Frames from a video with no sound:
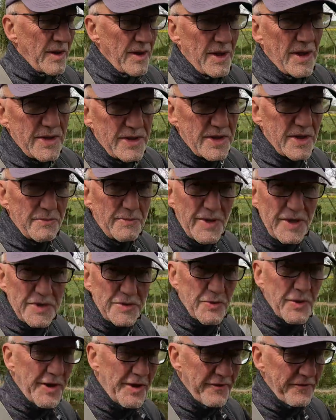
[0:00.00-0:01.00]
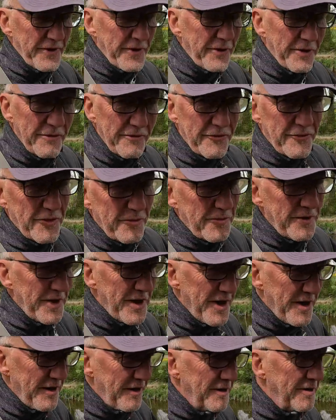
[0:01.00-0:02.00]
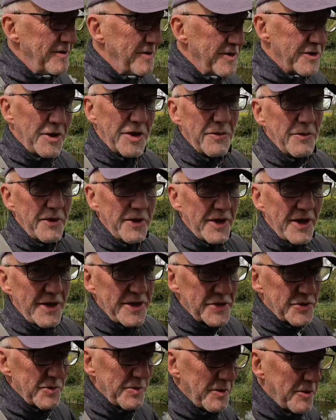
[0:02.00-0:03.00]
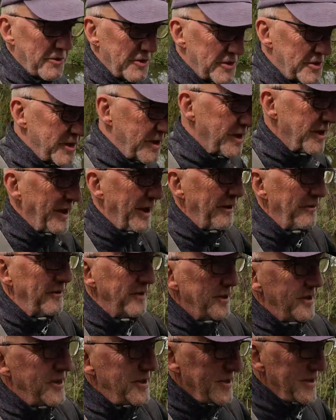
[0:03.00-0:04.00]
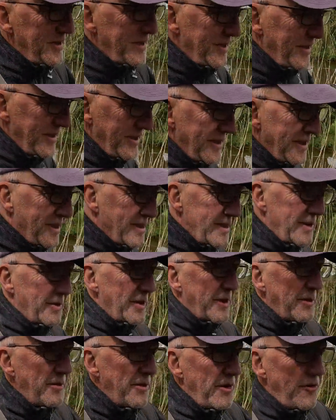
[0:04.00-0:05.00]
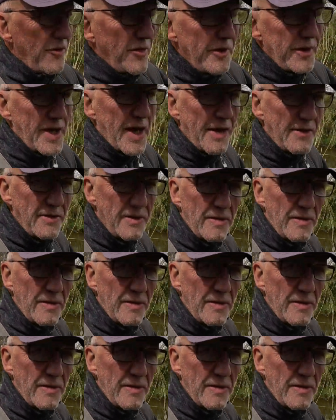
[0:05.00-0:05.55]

It's the best way to view them from the air, certainly when you can't swim across the canal. So we're going to move on now,